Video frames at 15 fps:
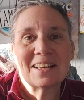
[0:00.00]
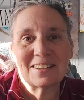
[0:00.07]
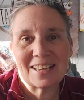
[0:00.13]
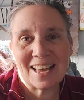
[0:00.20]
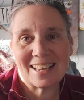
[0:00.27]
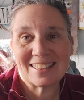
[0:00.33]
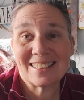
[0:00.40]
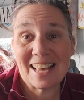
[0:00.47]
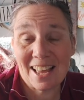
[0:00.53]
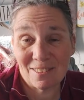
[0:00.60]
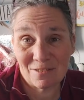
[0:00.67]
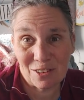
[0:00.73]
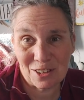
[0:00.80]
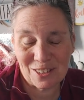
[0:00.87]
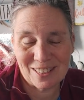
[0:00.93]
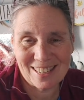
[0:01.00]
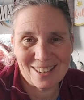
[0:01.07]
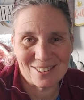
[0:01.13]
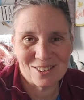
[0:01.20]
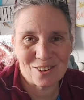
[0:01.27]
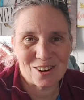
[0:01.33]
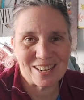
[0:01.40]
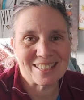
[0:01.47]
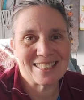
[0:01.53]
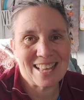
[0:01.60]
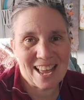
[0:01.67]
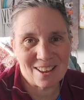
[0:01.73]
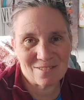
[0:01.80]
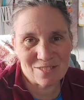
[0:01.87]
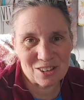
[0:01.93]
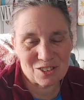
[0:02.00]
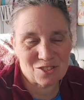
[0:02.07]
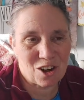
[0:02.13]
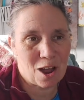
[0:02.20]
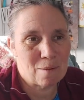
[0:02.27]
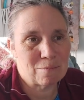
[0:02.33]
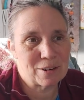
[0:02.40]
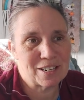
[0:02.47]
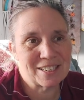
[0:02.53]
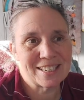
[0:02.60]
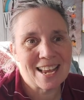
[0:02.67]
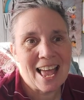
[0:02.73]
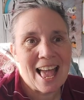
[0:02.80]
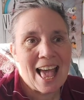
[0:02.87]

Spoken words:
Okay, Sanford. Sorry, Sanford drawbridge.